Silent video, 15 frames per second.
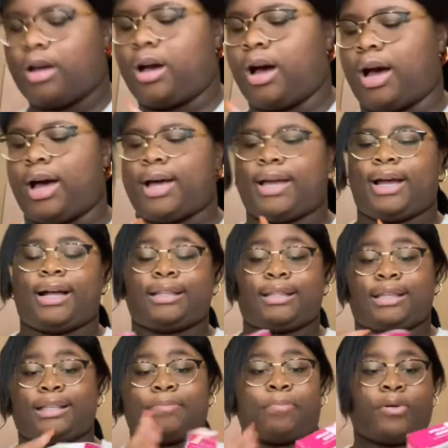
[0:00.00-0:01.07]
I got
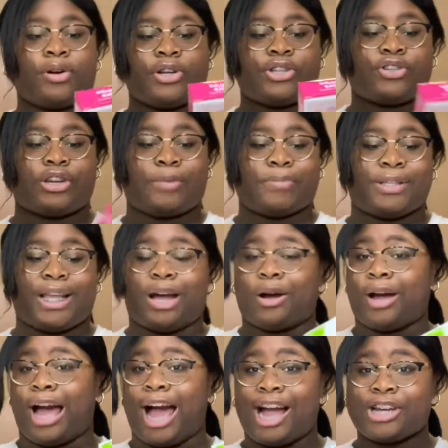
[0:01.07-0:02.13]
these pore strips that
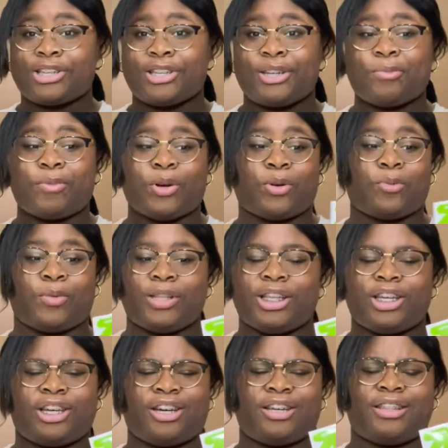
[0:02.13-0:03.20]
actually work really
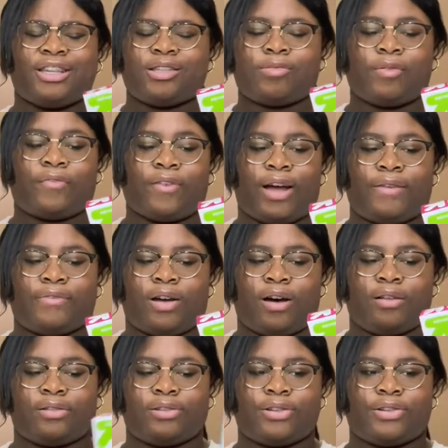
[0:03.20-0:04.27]
good. These were
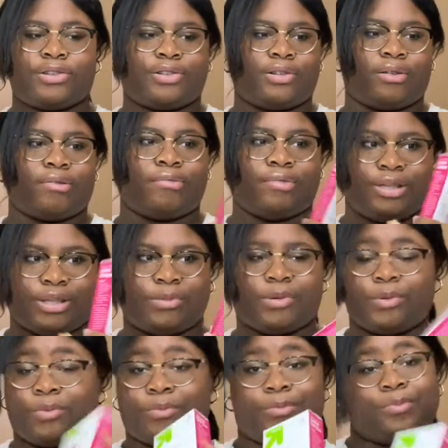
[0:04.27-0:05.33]
$5, so these
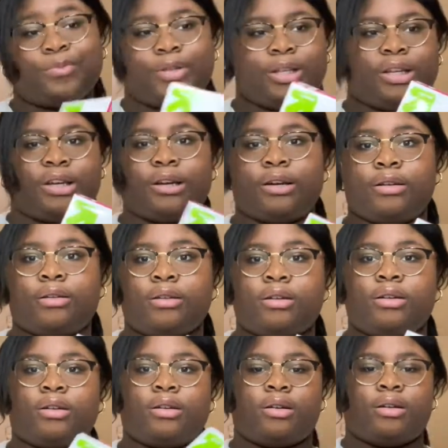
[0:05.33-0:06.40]
are really good.
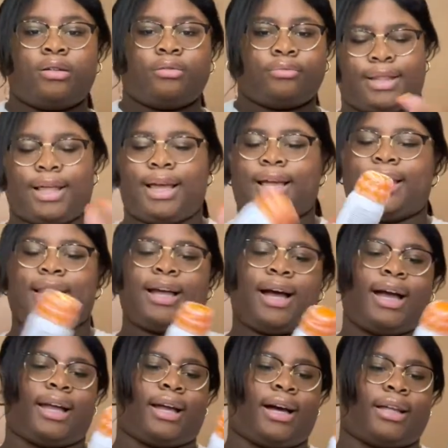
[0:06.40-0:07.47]
Then
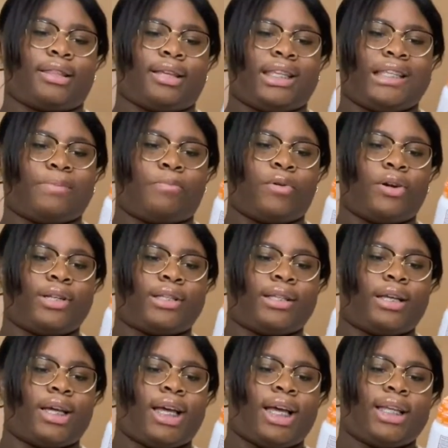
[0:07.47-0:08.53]
I got this sports
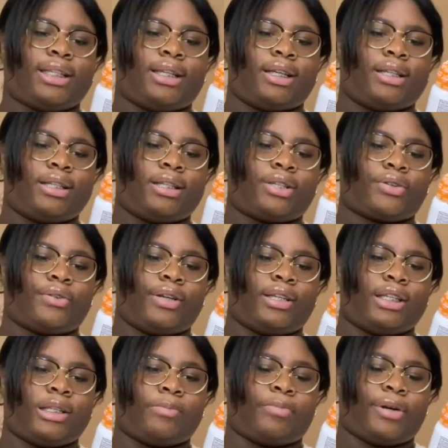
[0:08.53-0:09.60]
sunscreen
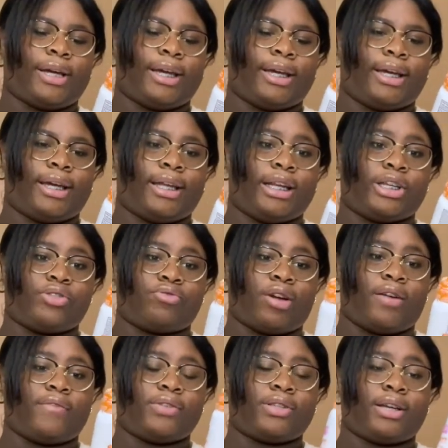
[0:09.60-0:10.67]
spray, and it's
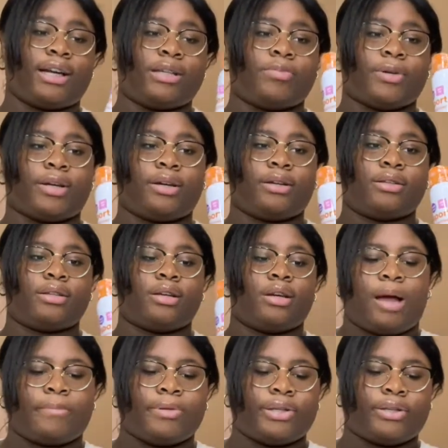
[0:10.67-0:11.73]
travel size because
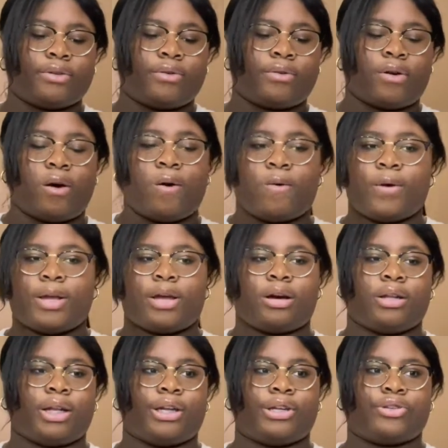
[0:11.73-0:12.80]
I'm still going
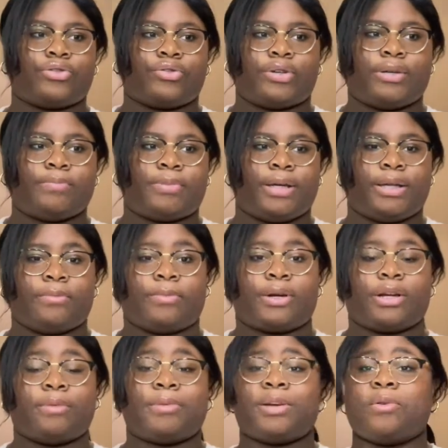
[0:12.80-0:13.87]
on a trip and we're
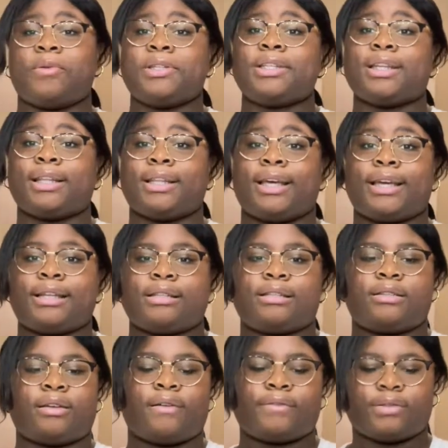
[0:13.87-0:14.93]
gonna be going to the lake and
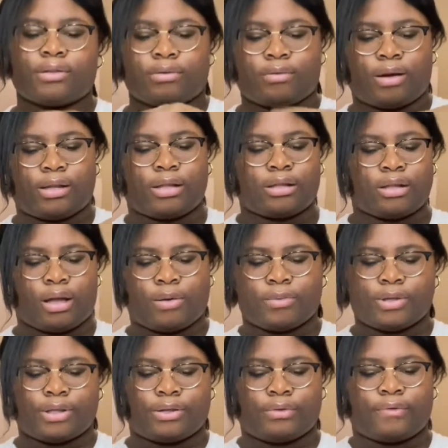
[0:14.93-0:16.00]
stuff, so I thought that was
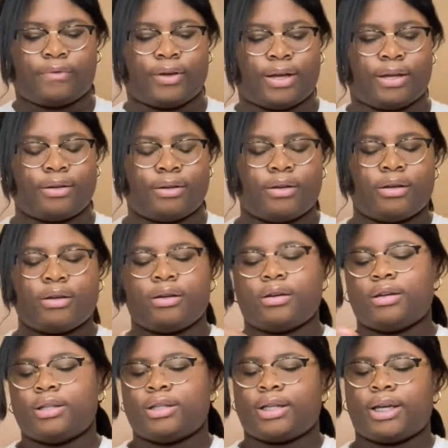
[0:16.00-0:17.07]
still fine
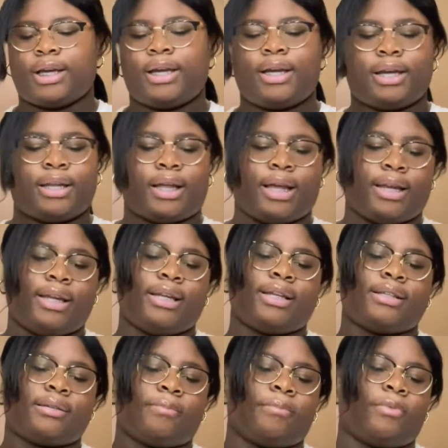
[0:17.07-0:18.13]
to get. And I needed
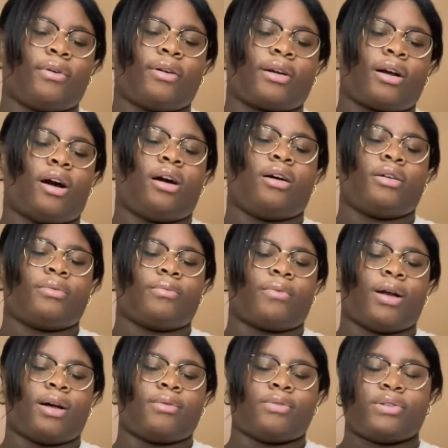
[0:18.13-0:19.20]
some more cotton
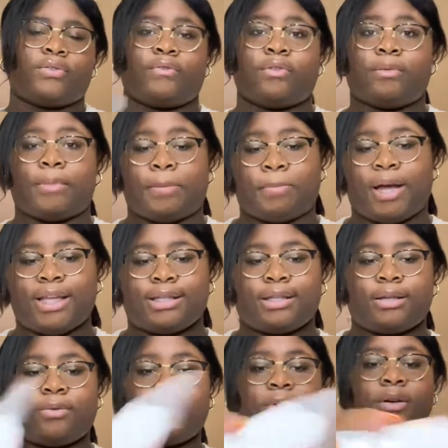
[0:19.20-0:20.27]
rounds for my
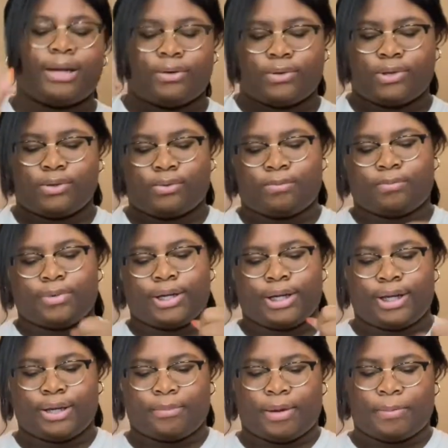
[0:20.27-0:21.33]
micelling water. Also, I'm
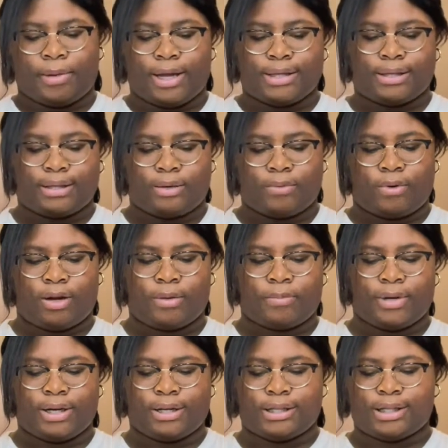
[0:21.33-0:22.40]
bringing my micelling water, but
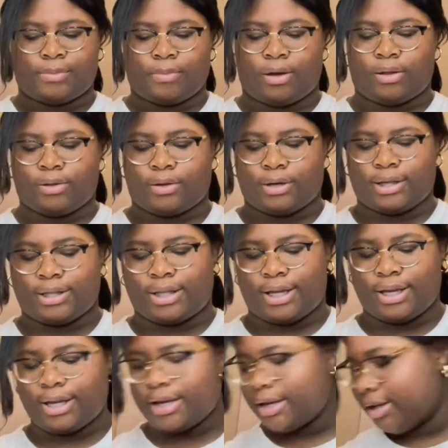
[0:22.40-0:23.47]
in smaller
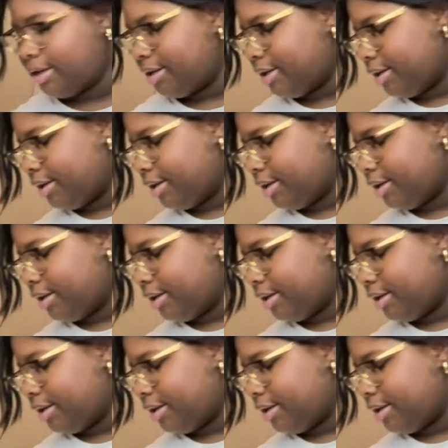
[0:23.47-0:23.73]
things.